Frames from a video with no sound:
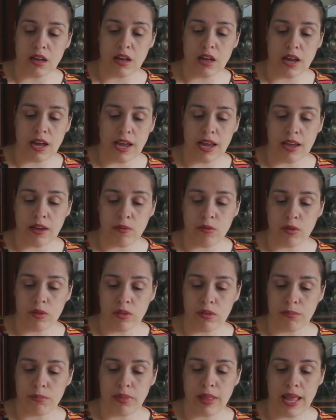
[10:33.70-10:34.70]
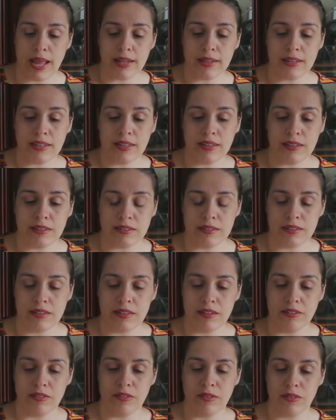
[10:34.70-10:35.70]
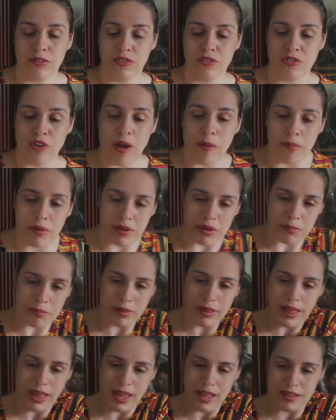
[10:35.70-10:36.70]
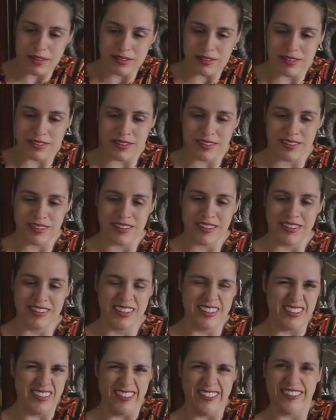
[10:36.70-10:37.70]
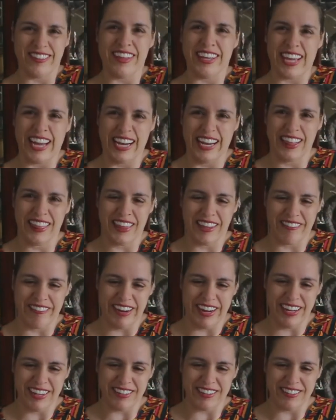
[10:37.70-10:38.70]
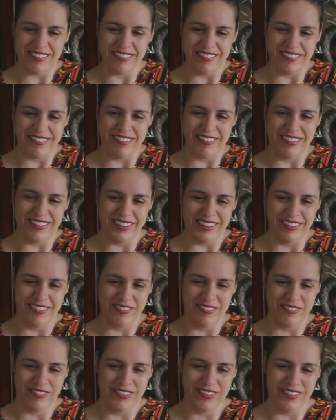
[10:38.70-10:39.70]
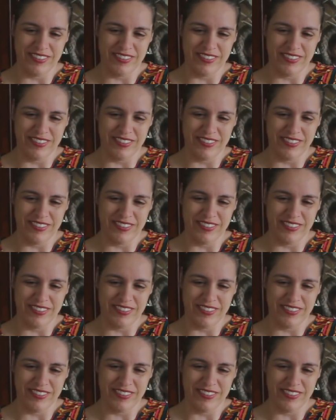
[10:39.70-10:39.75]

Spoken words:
I will plant these little strawberry plants. Doesn't look like anything, right? Look at them.